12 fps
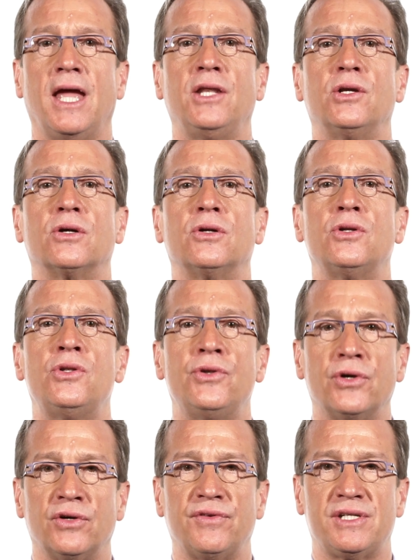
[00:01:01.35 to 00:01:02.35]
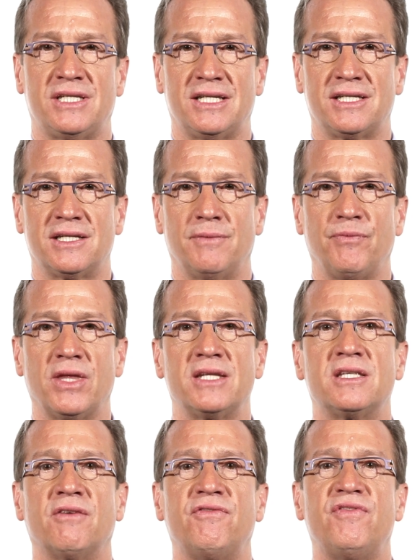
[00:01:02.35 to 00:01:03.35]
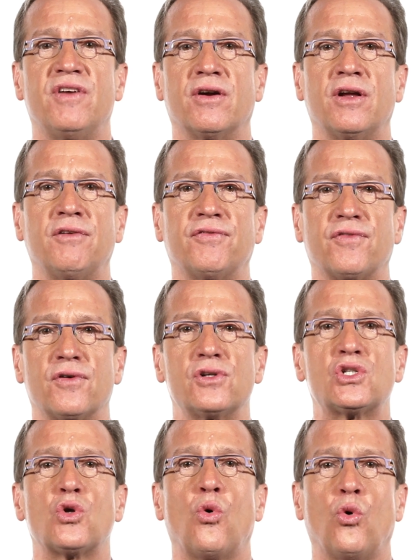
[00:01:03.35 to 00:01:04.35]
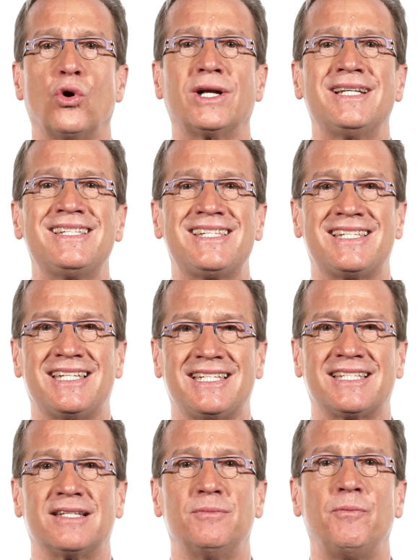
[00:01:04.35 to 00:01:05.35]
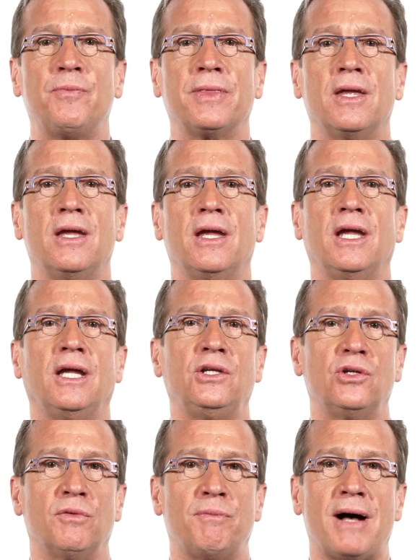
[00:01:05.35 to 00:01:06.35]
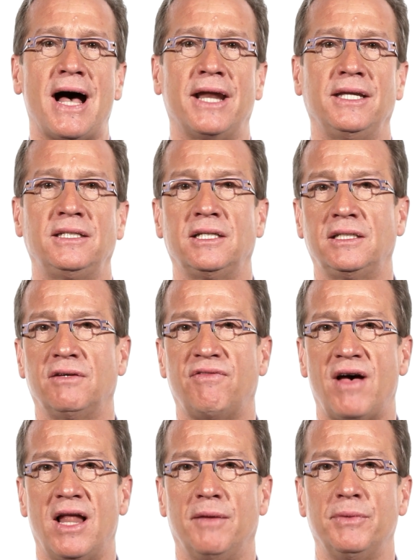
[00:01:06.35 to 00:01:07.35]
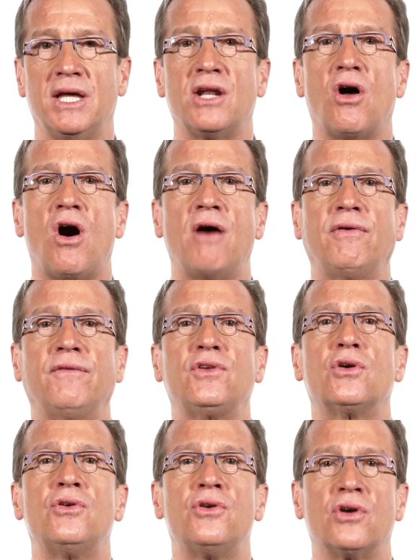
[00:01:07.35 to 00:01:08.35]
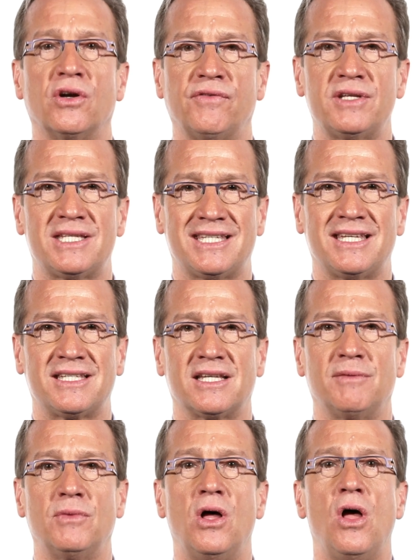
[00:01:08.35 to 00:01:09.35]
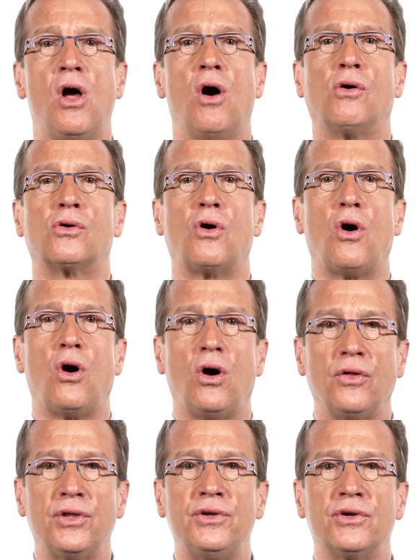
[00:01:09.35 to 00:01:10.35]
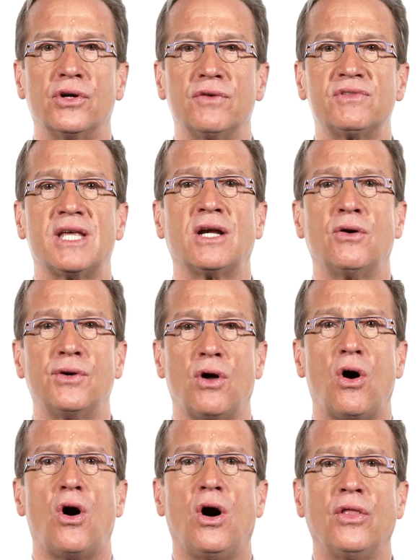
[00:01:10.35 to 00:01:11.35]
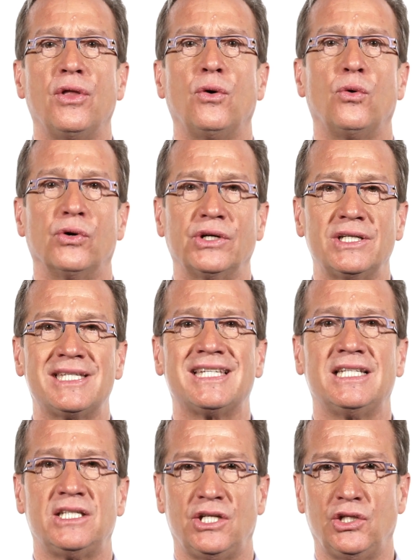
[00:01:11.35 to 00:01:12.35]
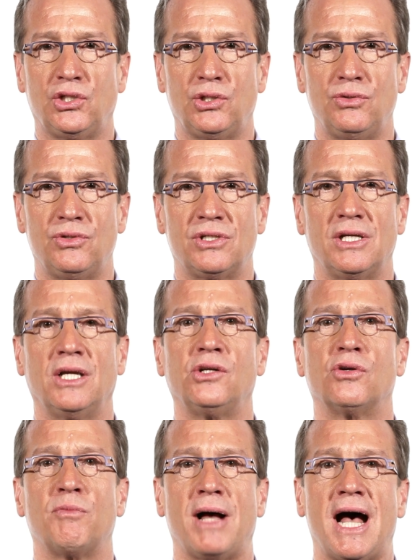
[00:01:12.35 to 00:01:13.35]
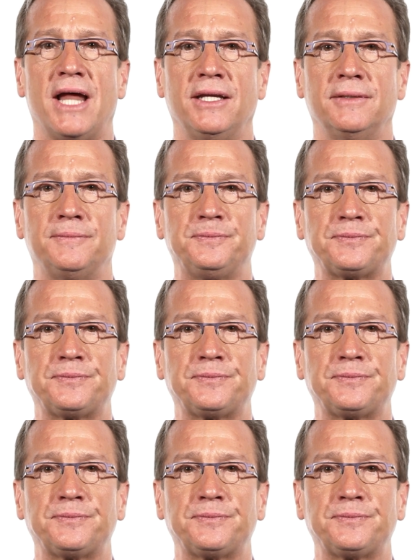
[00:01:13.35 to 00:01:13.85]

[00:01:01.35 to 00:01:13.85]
and your nervous system is the very first organ system in your body to develop. And off of your nervous system or all the nerves that go to all the organs and tissues in your body.